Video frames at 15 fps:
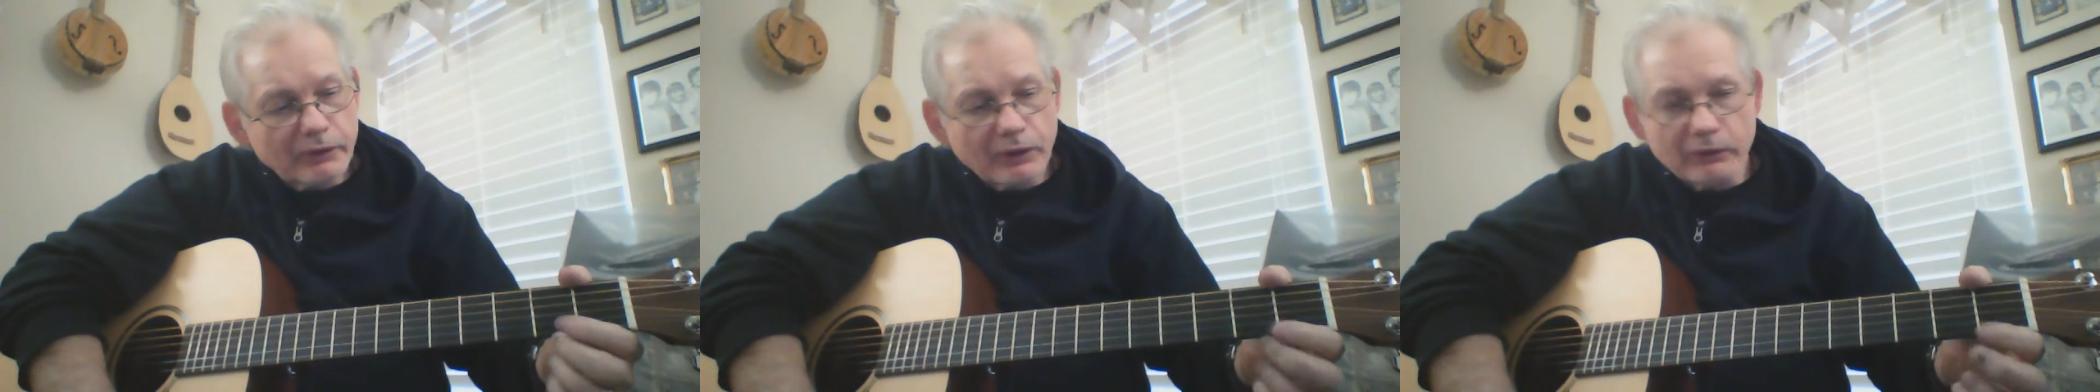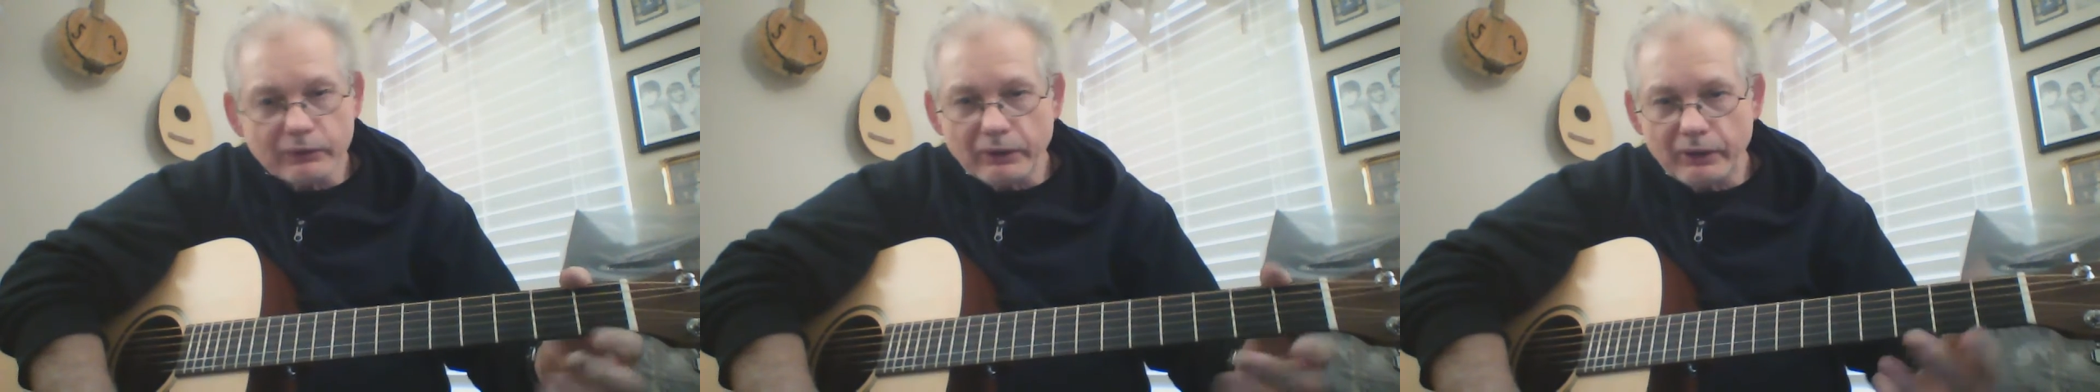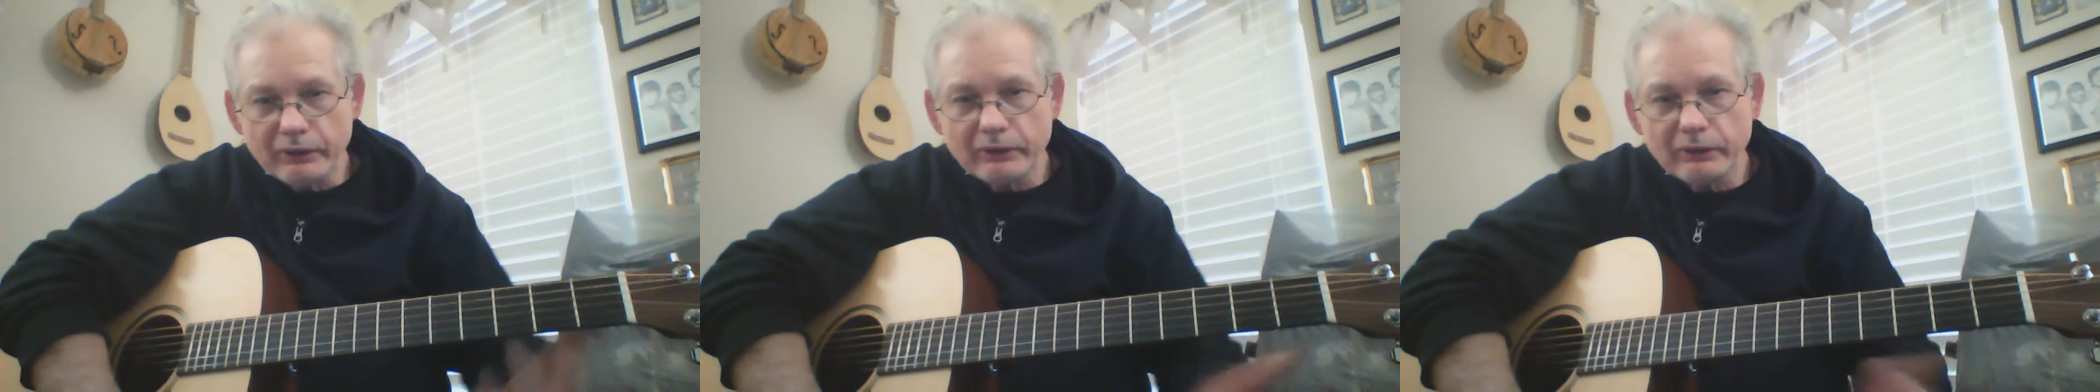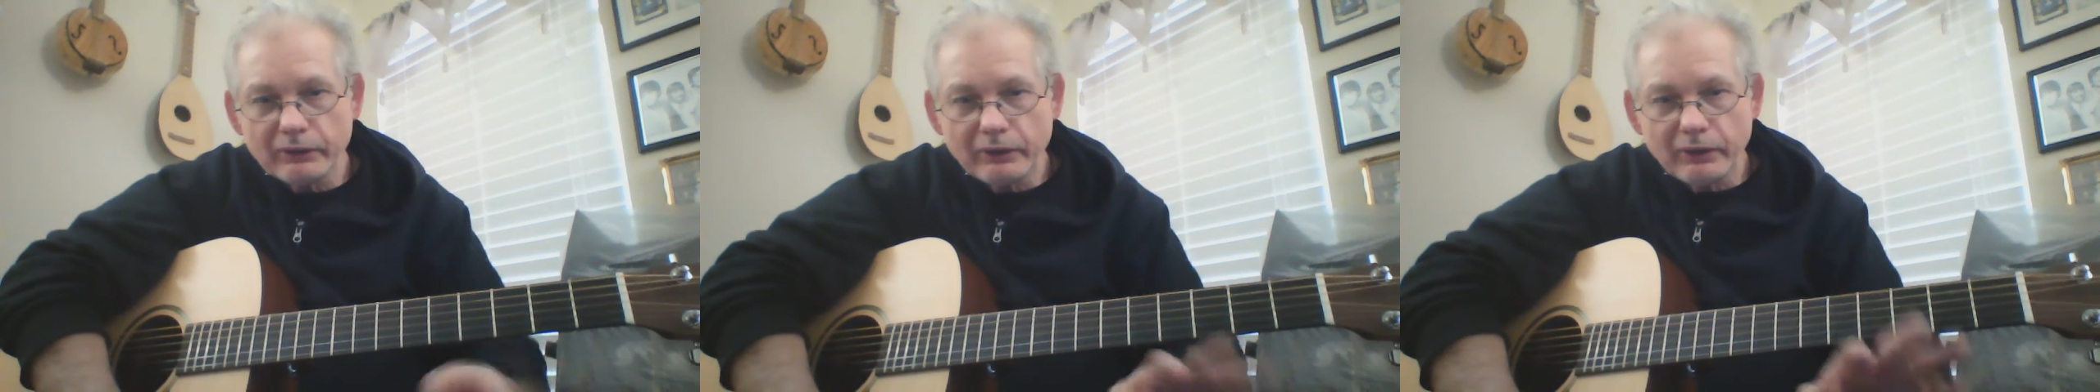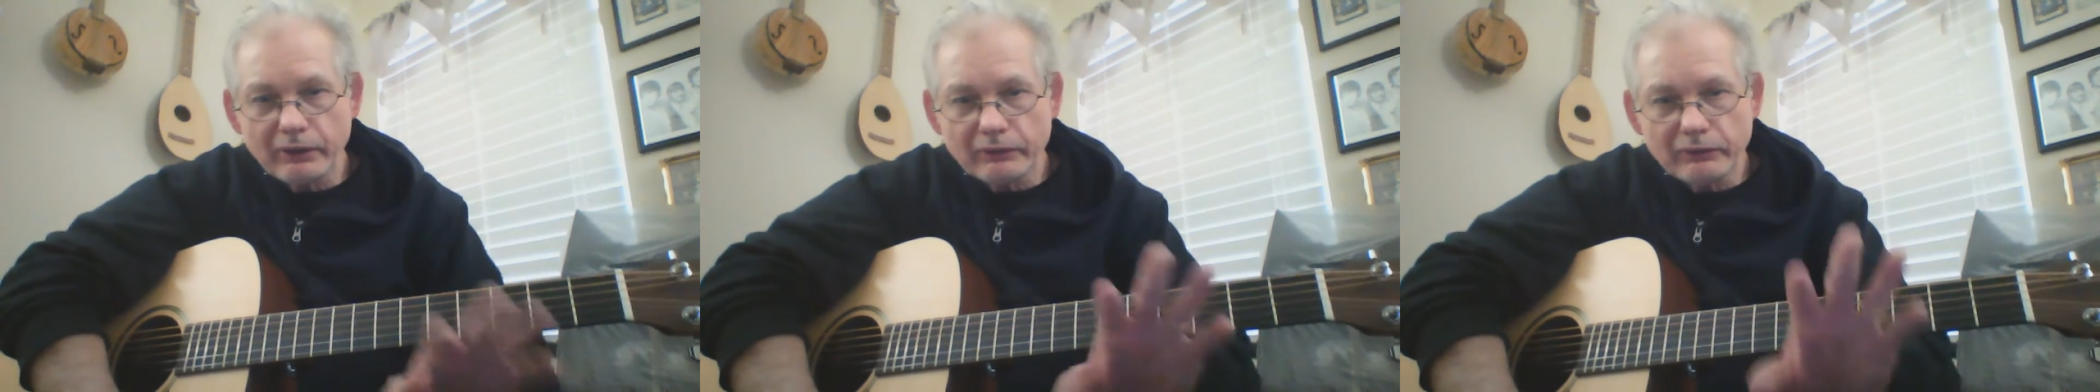okay,
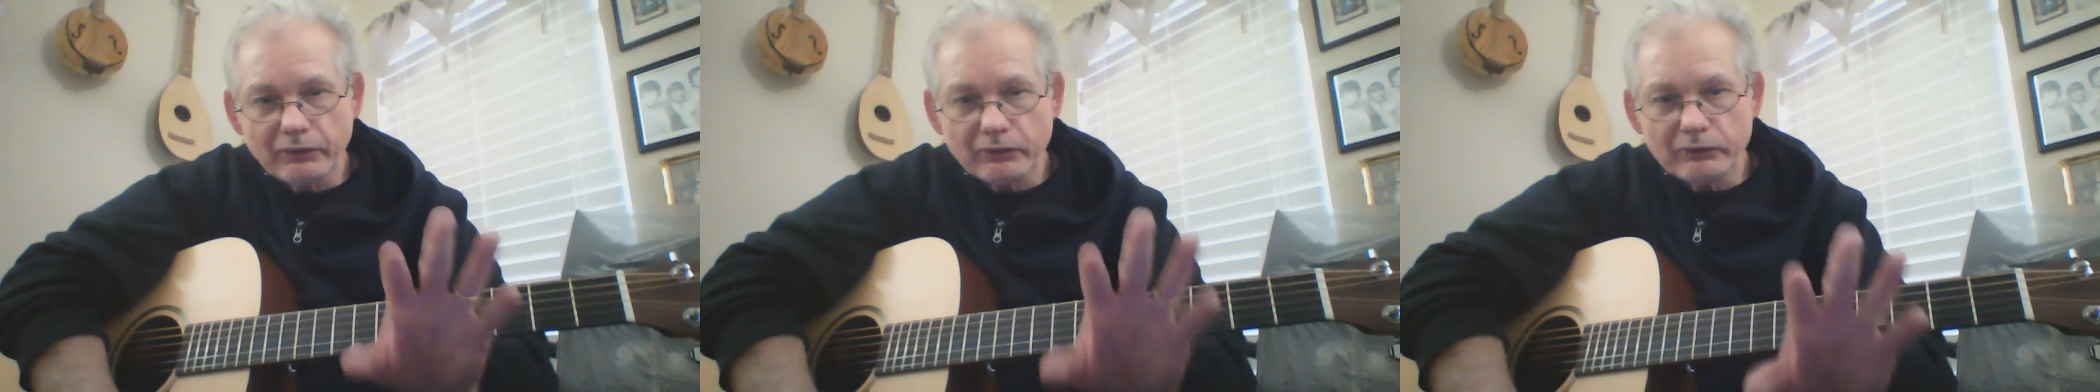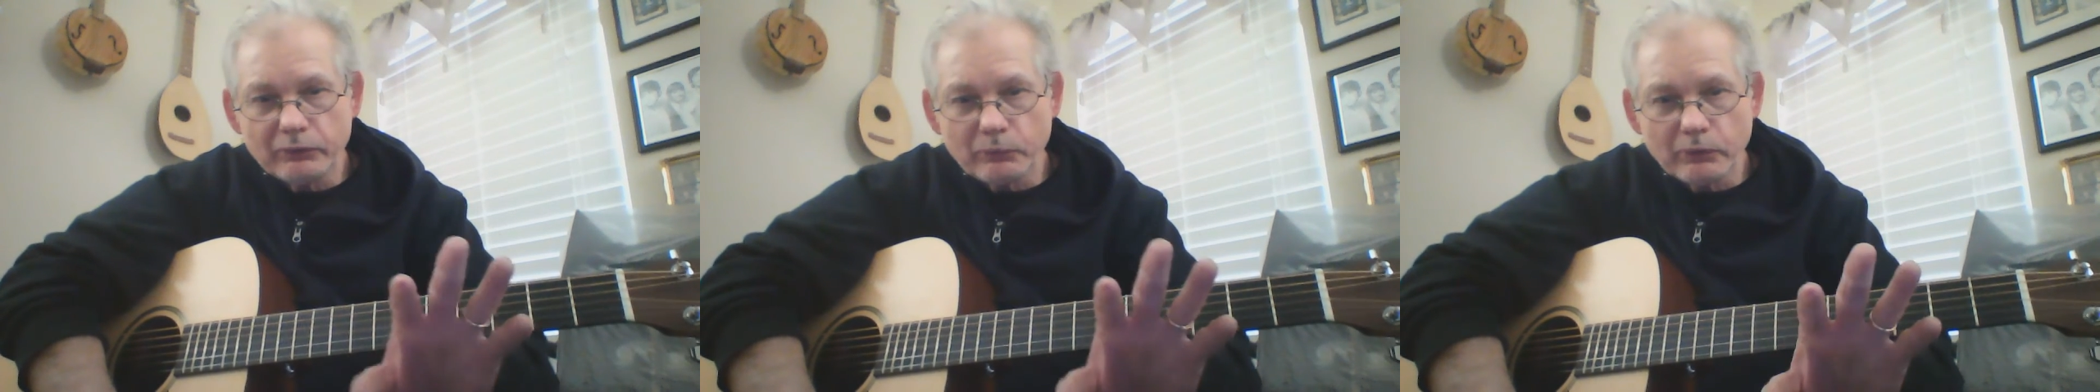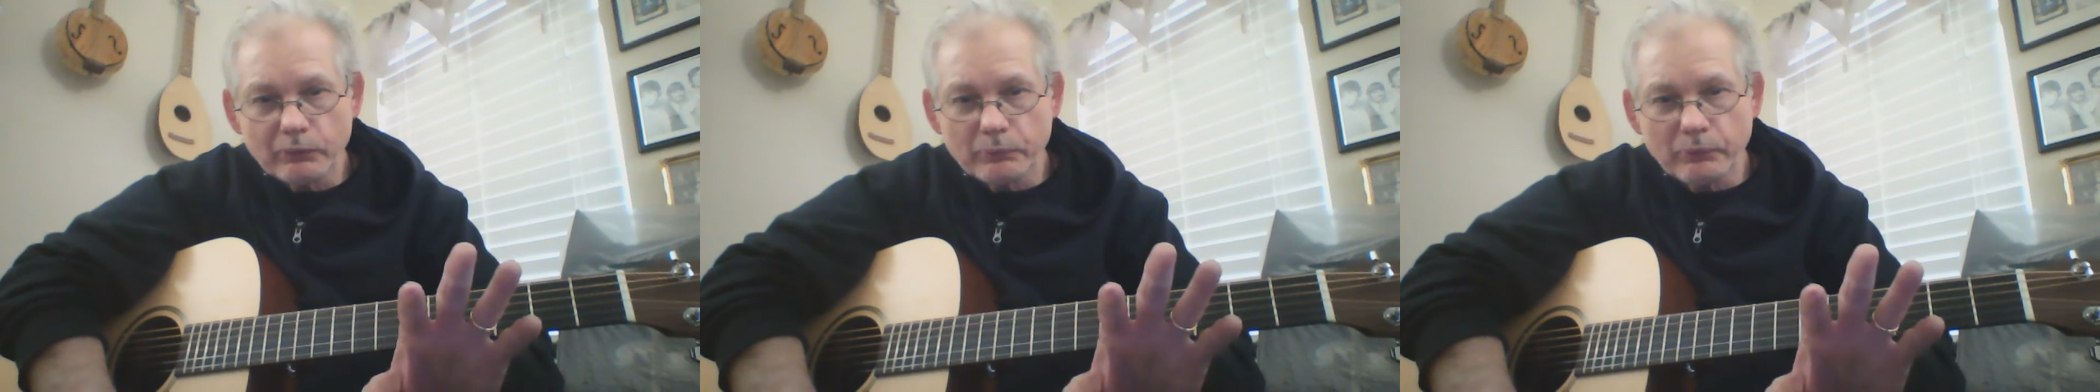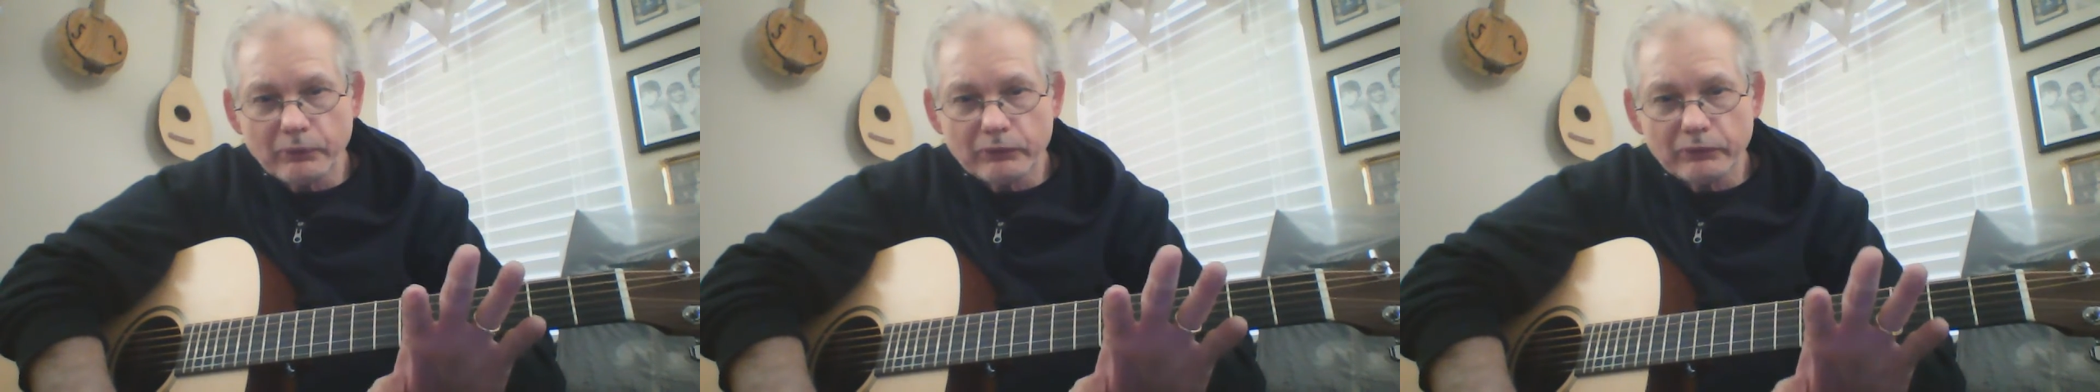and it tells you where to put